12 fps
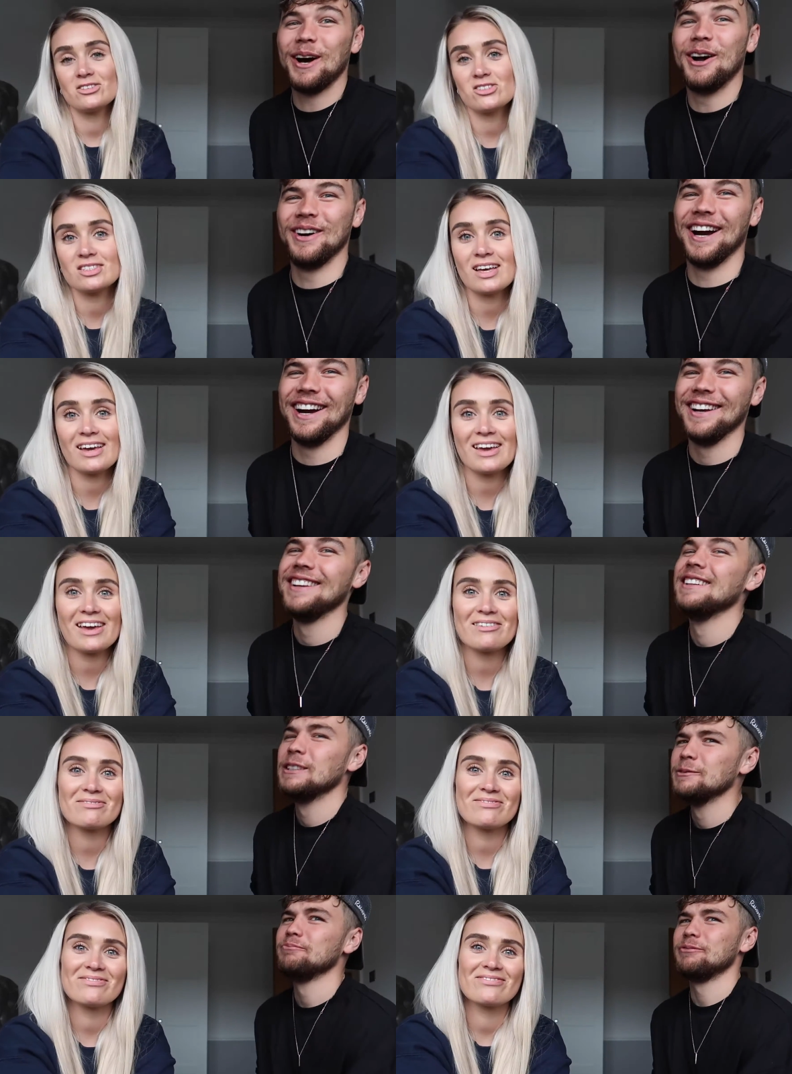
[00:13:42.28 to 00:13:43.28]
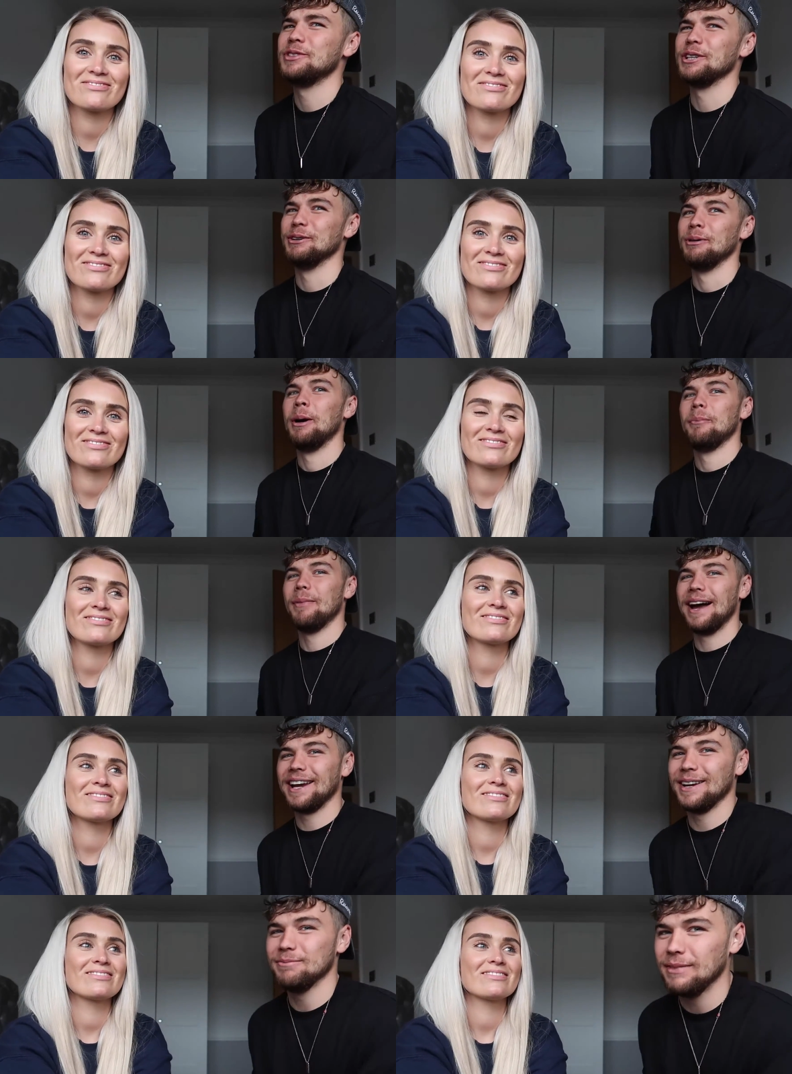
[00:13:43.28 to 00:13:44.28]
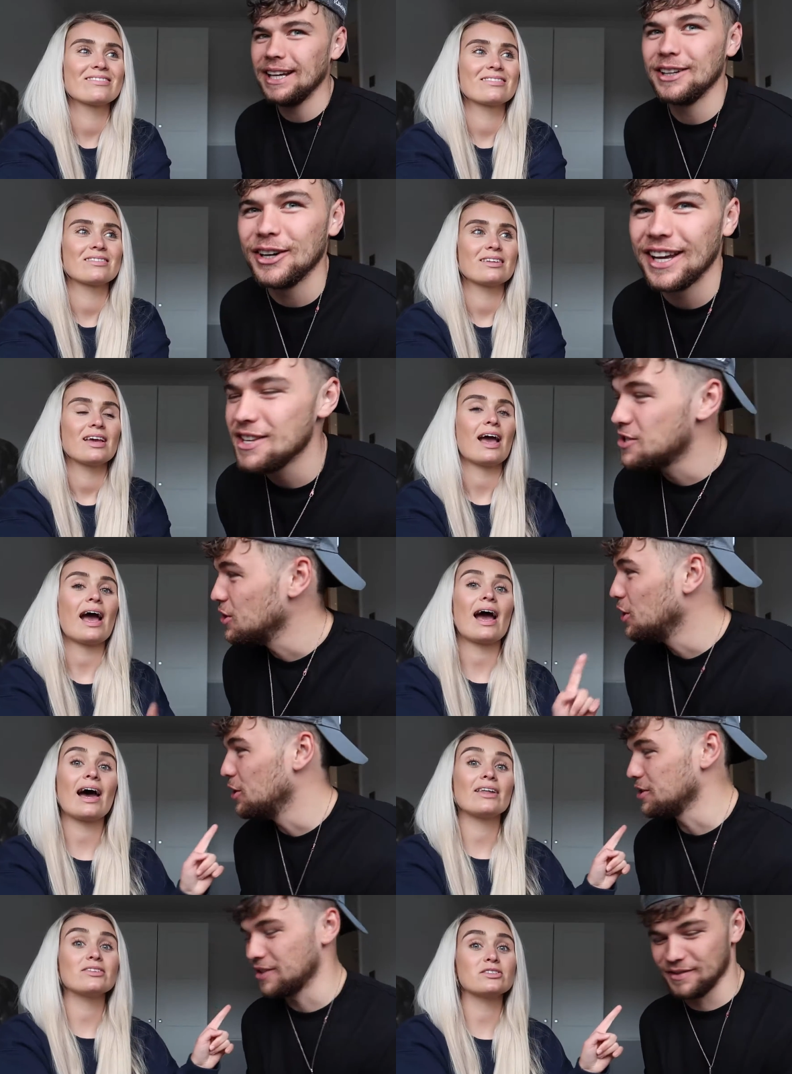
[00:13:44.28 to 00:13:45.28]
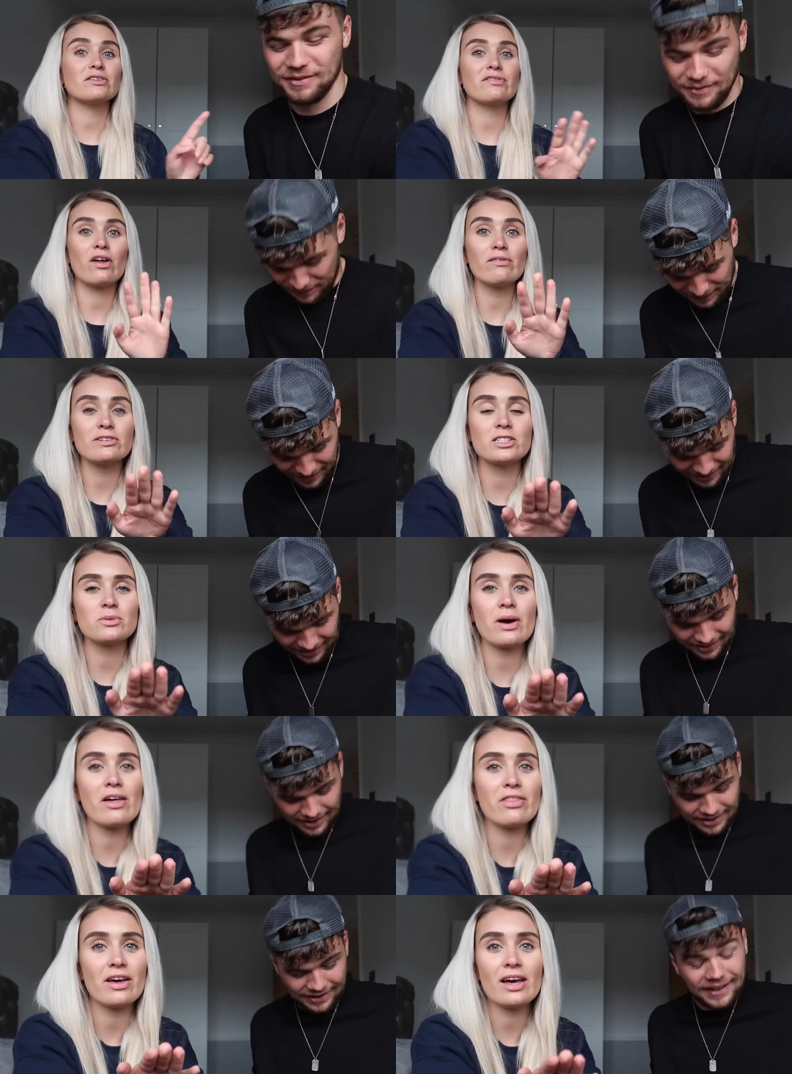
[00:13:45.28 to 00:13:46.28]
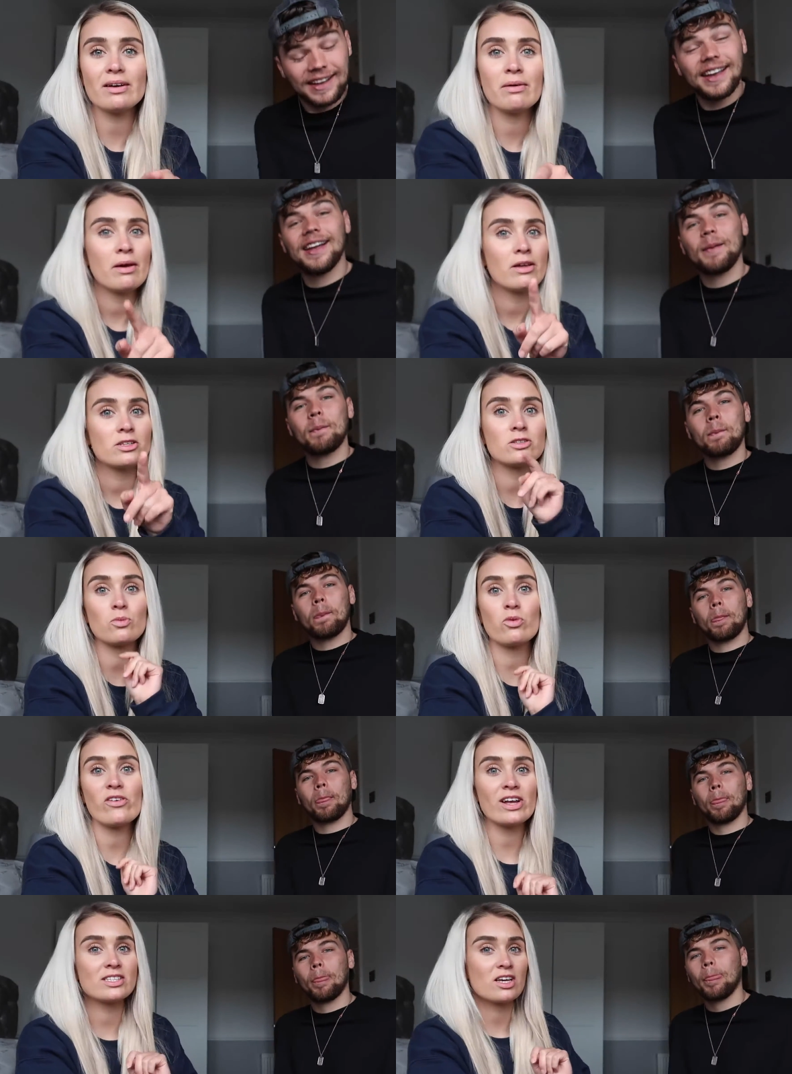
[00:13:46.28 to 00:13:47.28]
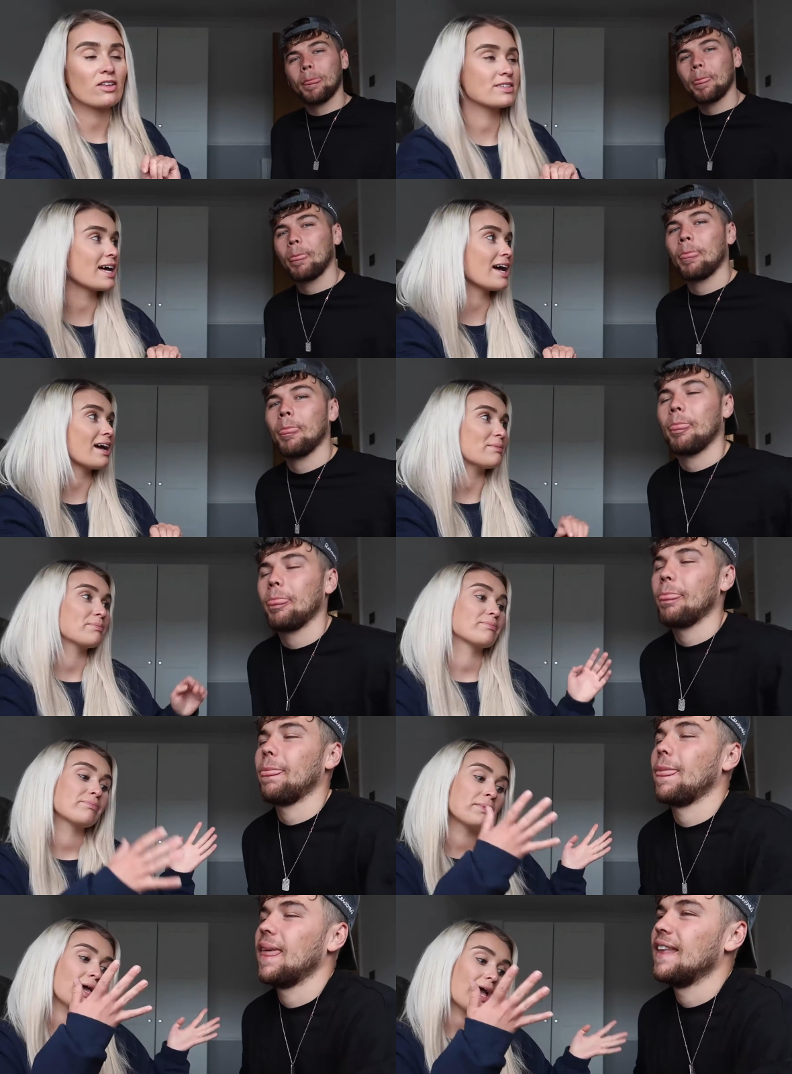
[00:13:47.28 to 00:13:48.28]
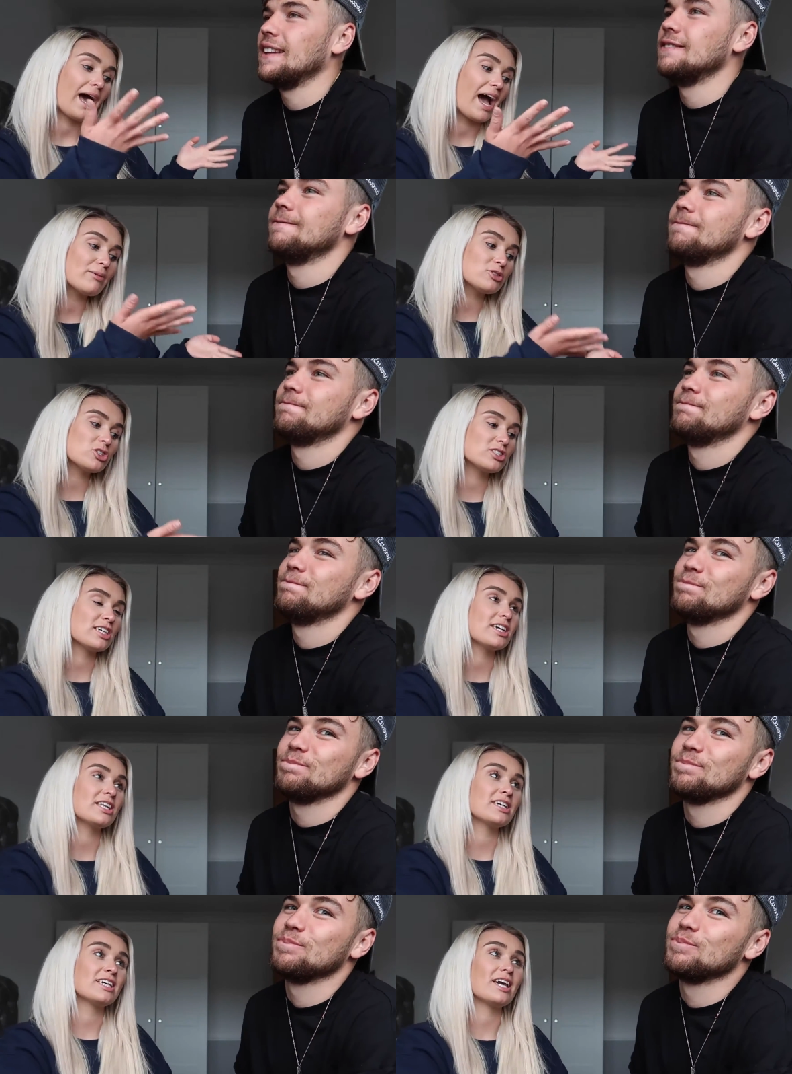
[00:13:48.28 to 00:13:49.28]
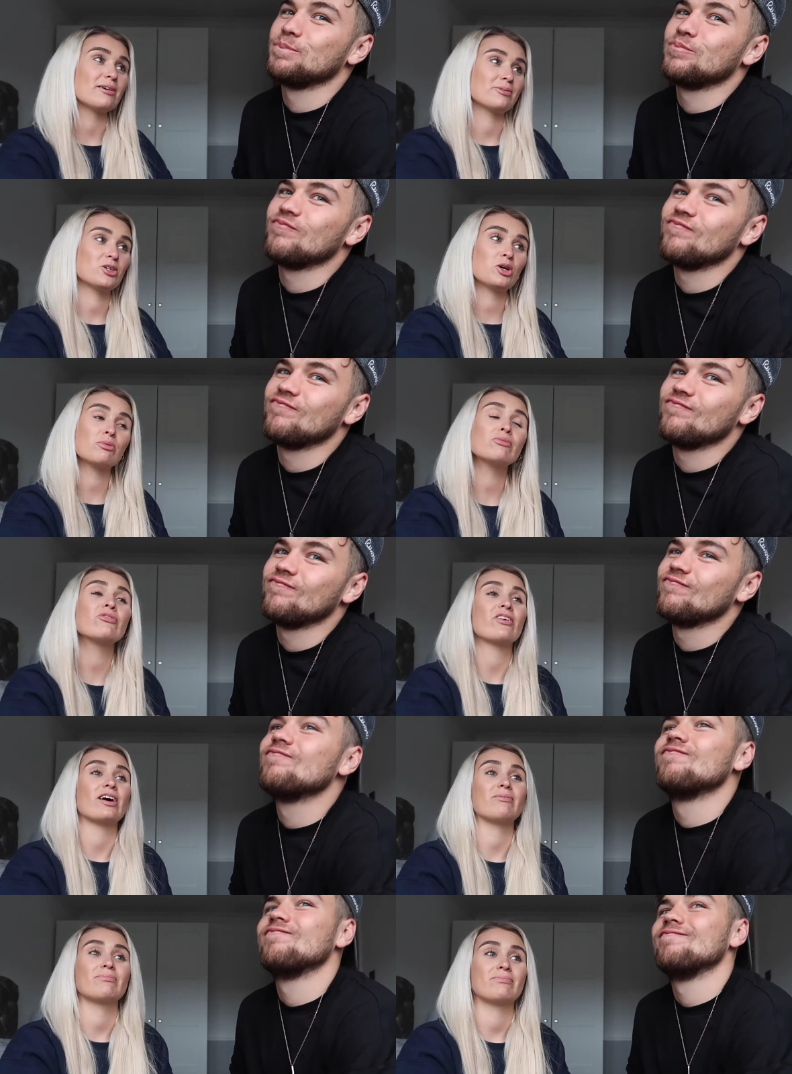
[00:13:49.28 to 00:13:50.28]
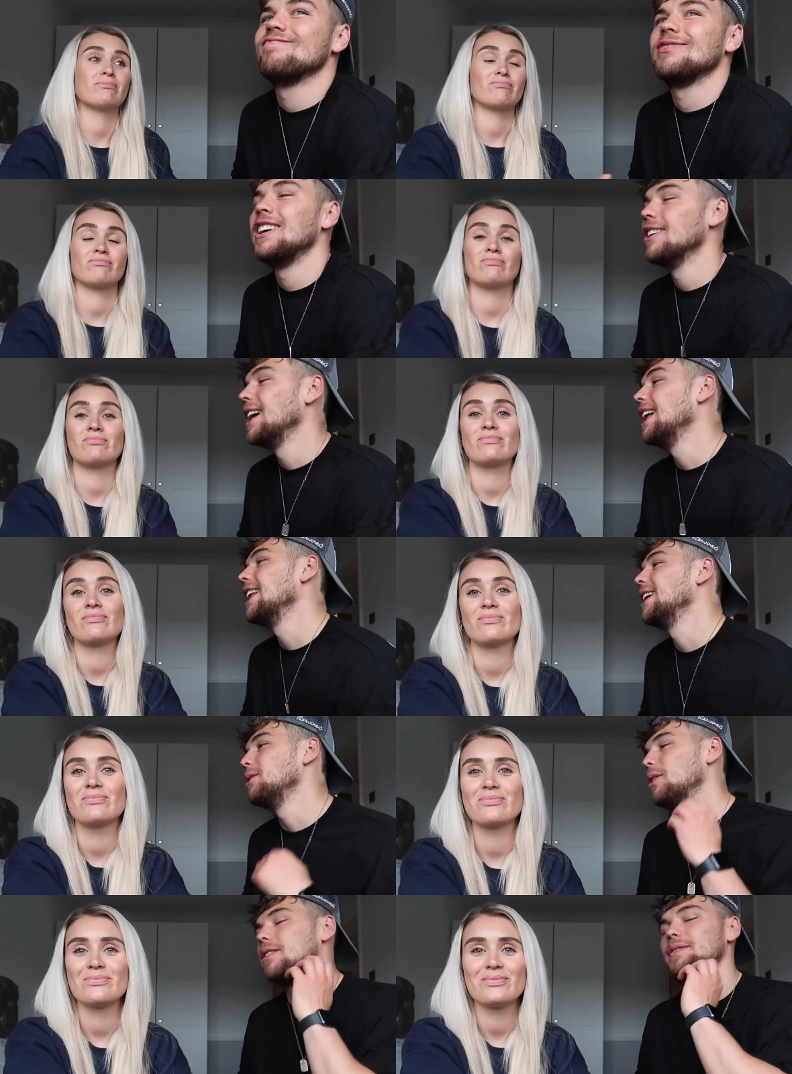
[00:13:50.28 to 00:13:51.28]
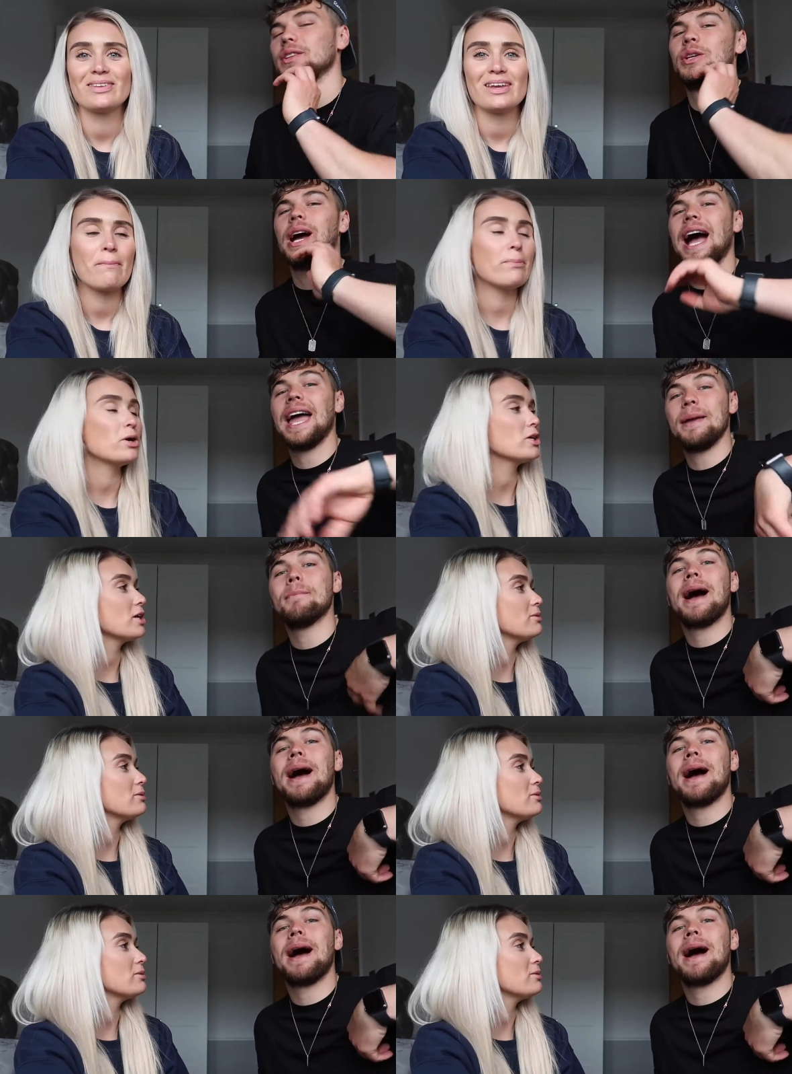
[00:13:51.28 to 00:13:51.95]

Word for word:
Speaker 1: Alright. True. Might might go get soaked. And Florida
Speaker 2: weather, we're in all the time. I was just thinking of you and comfort.
Speaker 1: Alright, I'll let you off. You, I, in